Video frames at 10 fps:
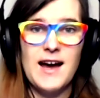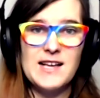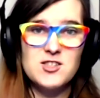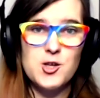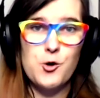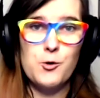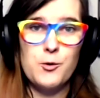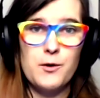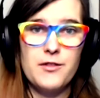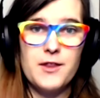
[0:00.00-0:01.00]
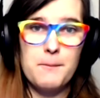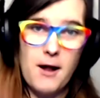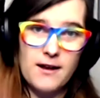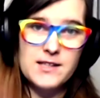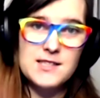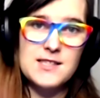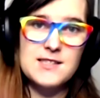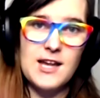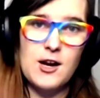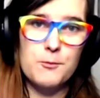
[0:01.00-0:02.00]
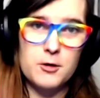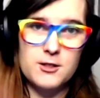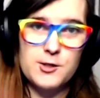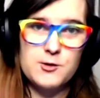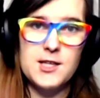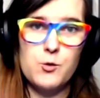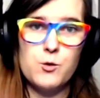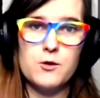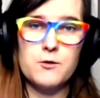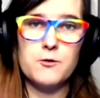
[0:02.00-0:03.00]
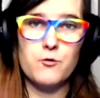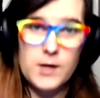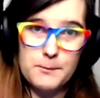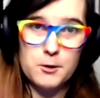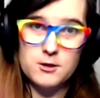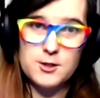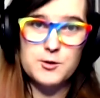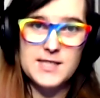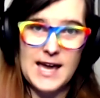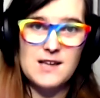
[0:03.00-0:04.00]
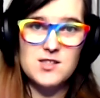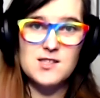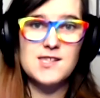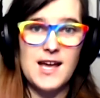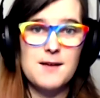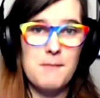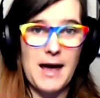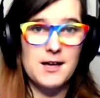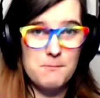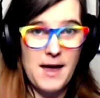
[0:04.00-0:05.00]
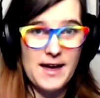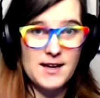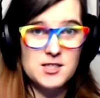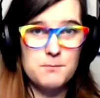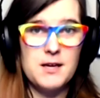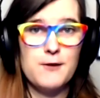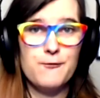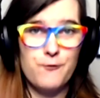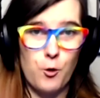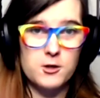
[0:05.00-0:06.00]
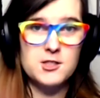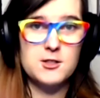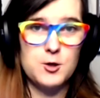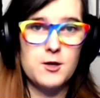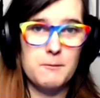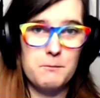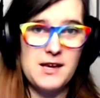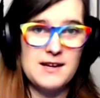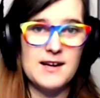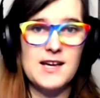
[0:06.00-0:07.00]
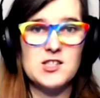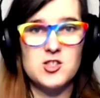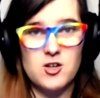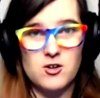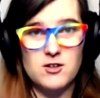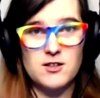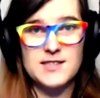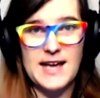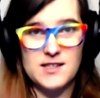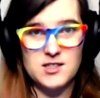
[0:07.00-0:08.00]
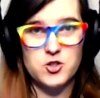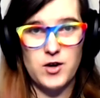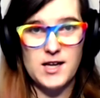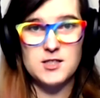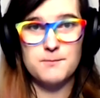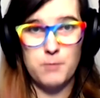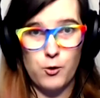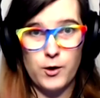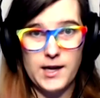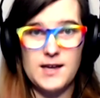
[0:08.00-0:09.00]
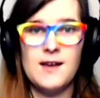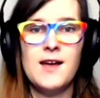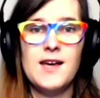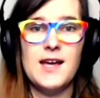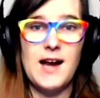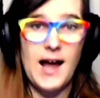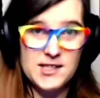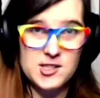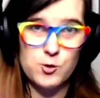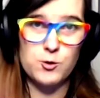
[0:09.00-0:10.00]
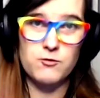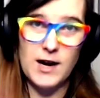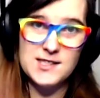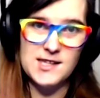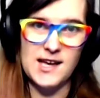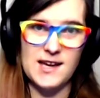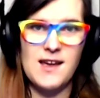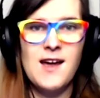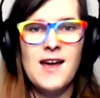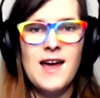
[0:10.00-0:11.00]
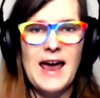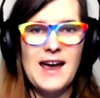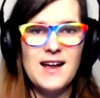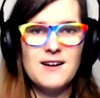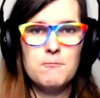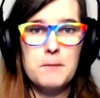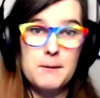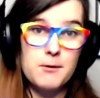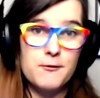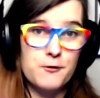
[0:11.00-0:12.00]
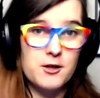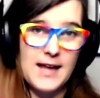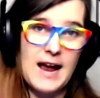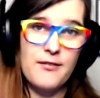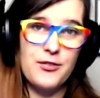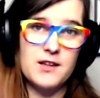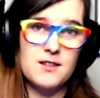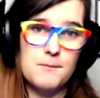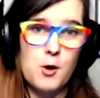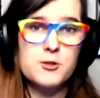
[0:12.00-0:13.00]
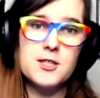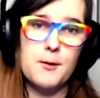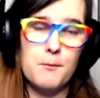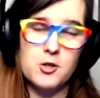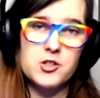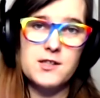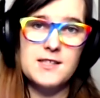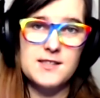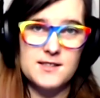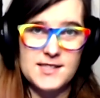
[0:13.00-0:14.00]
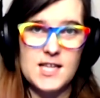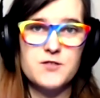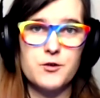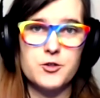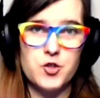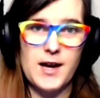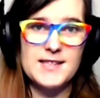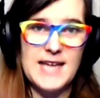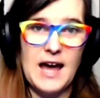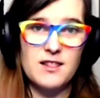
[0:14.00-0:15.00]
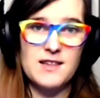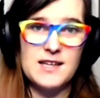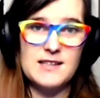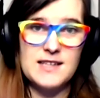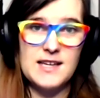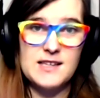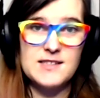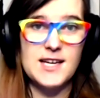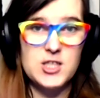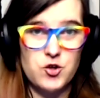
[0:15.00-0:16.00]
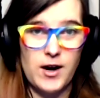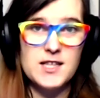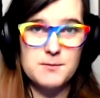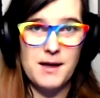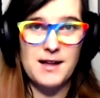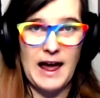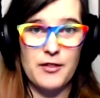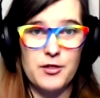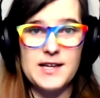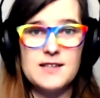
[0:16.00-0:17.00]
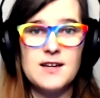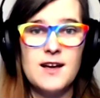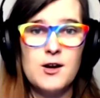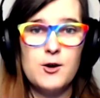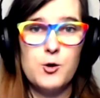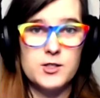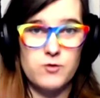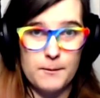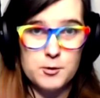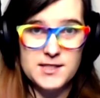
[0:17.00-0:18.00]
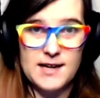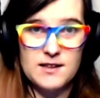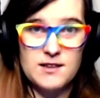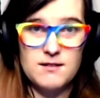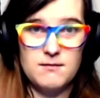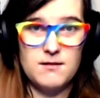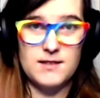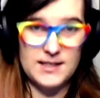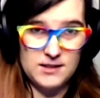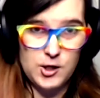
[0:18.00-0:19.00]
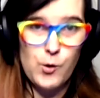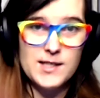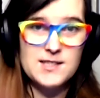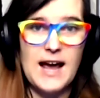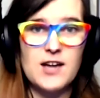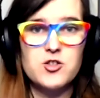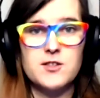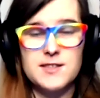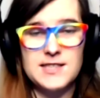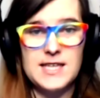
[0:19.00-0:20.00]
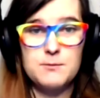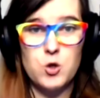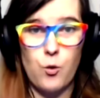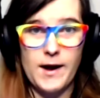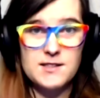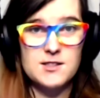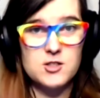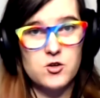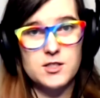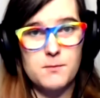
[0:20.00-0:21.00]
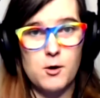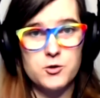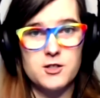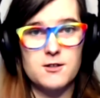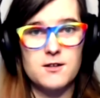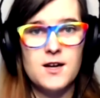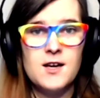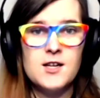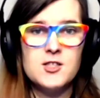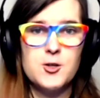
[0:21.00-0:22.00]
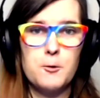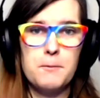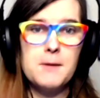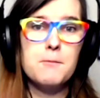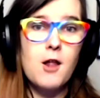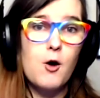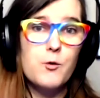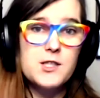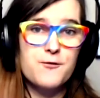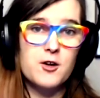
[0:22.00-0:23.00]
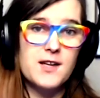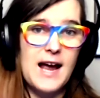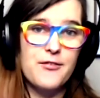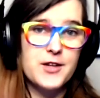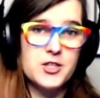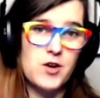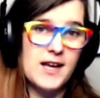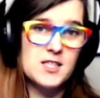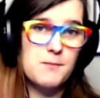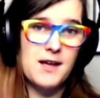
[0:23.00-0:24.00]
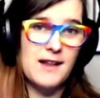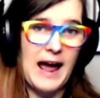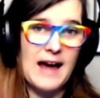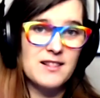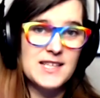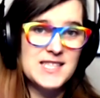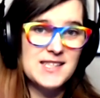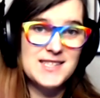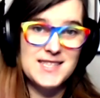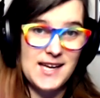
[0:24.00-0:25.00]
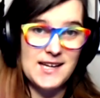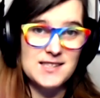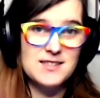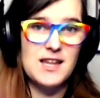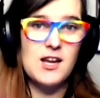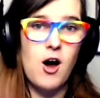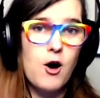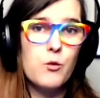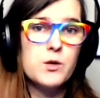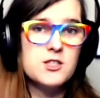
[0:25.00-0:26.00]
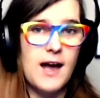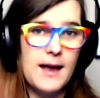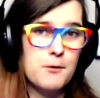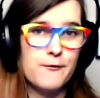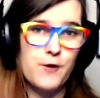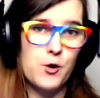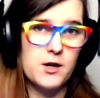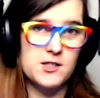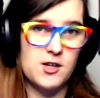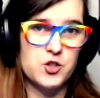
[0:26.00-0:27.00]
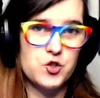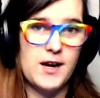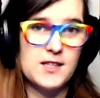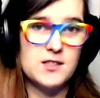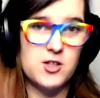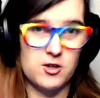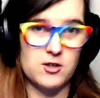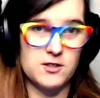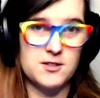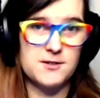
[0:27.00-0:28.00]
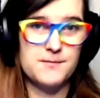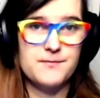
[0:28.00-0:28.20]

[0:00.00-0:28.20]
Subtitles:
And so the policies they are producing will reproduce cases like Mac Beggs being forced to compete against girls as a trans boy in high school wrestling. And people forget that the most commercially successful trans athlete is a trans male athlete who has represented the U.S. national team twice. It's Chris Mosier. So people always forget that trans male athletes exist. They always hyper focus on trans girls.